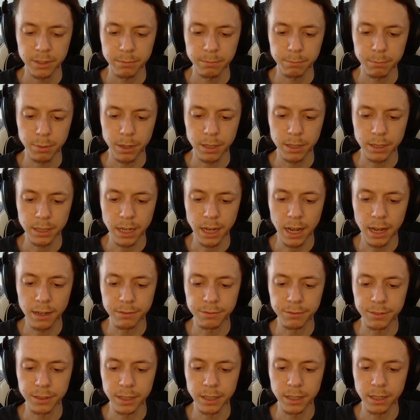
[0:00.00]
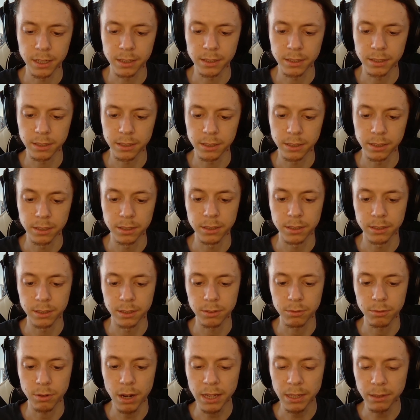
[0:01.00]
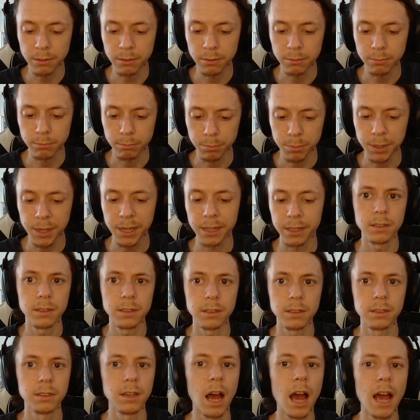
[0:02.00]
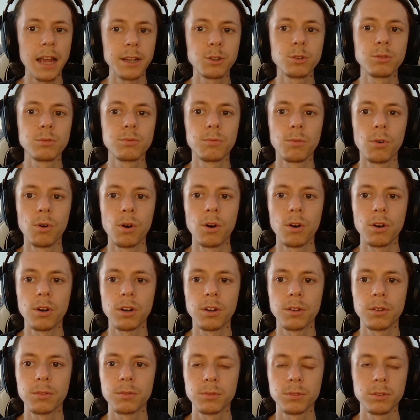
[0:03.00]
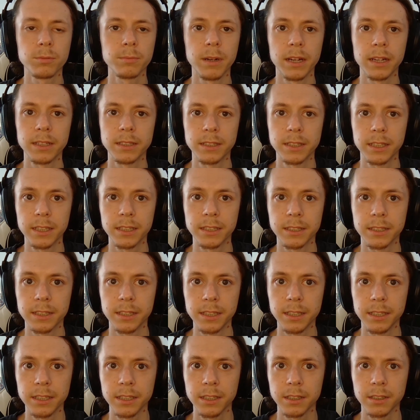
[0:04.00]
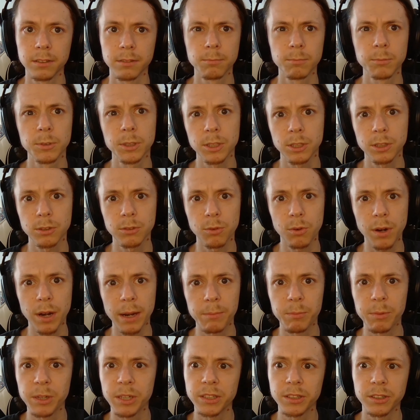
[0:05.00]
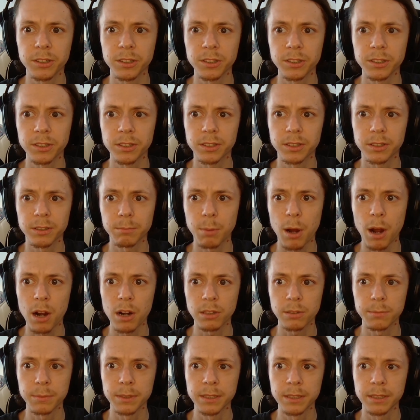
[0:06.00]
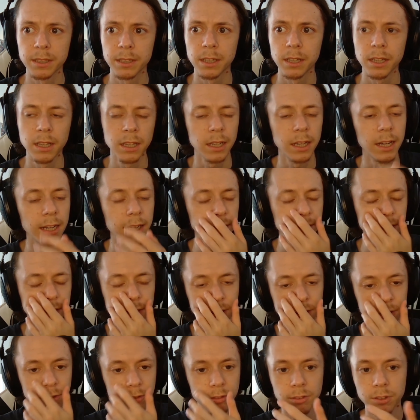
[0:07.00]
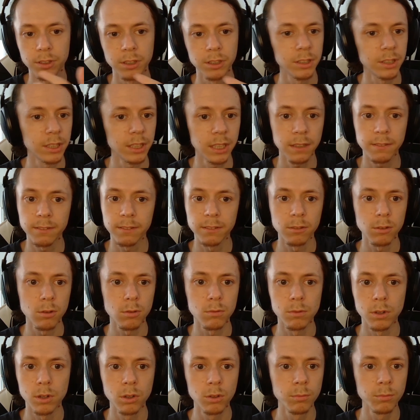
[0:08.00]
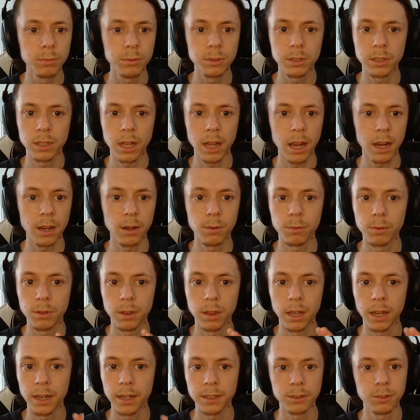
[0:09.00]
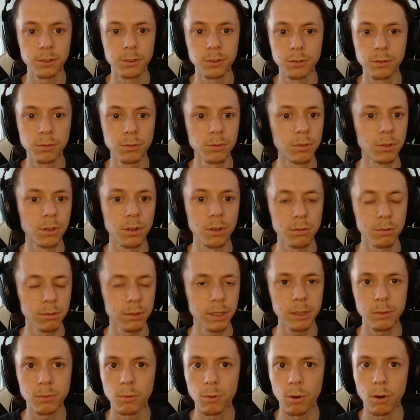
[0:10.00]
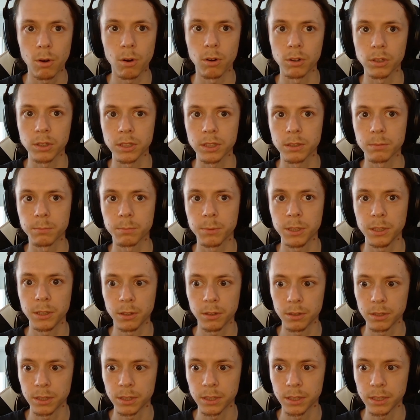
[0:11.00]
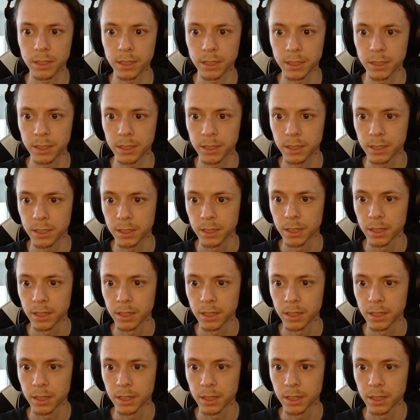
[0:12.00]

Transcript: but I felt it's quite big. I could walk through my 60 square meters apartment and into several rooms, like with like 2 or 3 walls beyond the